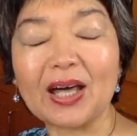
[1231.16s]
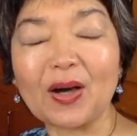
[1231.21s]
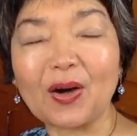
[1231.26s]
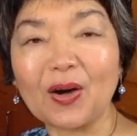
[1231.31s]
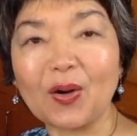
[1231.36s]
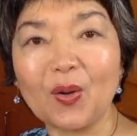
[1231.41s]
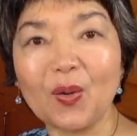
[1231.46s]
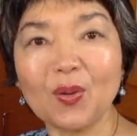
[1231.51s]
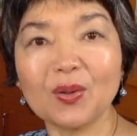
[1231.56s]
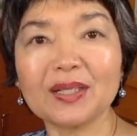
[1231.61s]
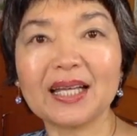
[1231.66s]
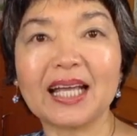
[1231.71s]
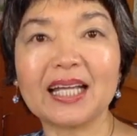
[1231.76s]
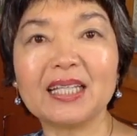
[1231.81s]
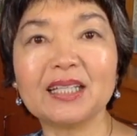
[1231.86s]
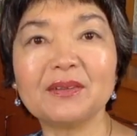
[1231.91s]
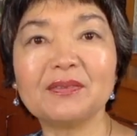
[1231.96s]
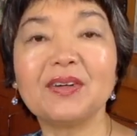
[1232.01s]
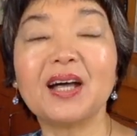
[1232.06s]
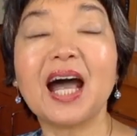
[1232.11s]
all
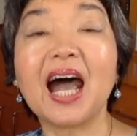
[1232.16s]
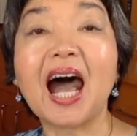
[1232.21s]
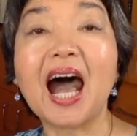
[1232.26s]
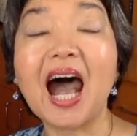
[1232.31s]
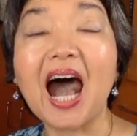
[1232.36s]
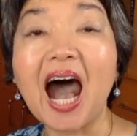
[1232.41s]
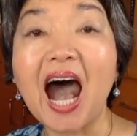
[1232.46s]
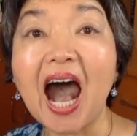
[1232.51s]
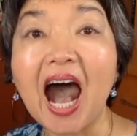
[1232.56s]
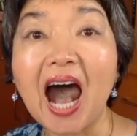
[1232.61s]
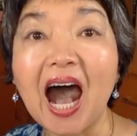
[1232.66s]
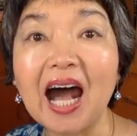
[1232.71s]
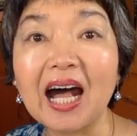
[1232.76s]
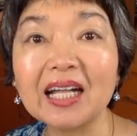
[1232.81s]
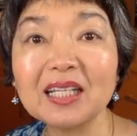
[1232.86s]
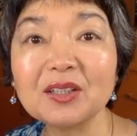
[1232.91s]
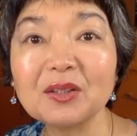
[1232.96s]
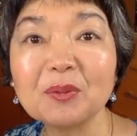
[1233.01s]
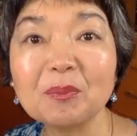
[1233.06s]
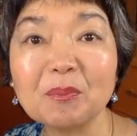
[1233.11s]
kind of
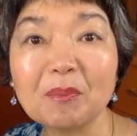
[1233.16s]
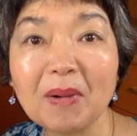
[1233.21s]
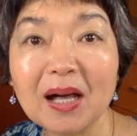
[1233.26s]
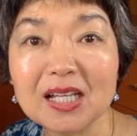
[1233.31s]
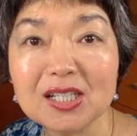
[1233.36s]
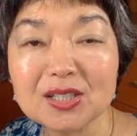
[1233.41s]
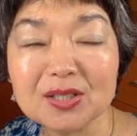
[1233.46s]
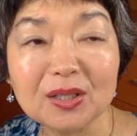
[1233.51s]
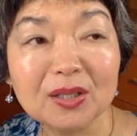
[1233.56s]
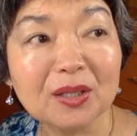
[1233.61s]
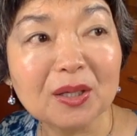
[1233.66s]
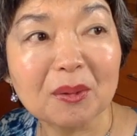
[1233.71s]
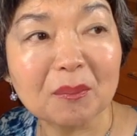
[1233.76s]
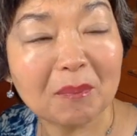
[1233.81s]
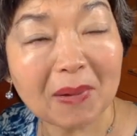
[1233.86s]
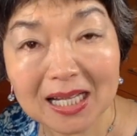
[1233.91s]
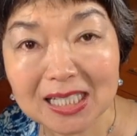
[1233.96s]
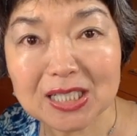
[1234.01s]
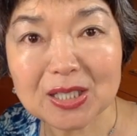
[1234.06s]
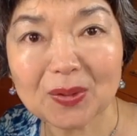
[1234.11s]
art,
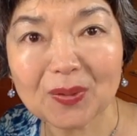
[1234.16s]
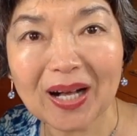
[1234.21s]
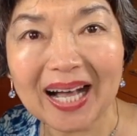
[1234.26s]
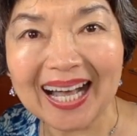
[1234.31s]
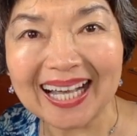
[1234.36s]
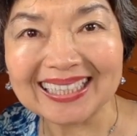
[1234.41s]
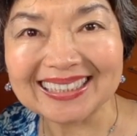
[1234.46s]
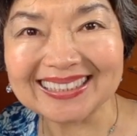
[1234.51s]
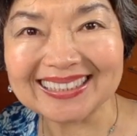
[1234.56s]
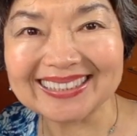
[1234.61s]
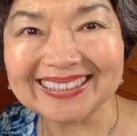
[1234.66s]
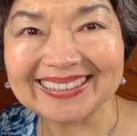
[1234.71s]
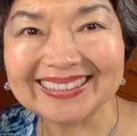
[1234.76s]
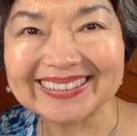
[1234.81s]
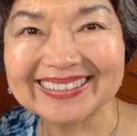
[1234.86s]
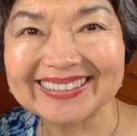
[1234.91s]
martial arts.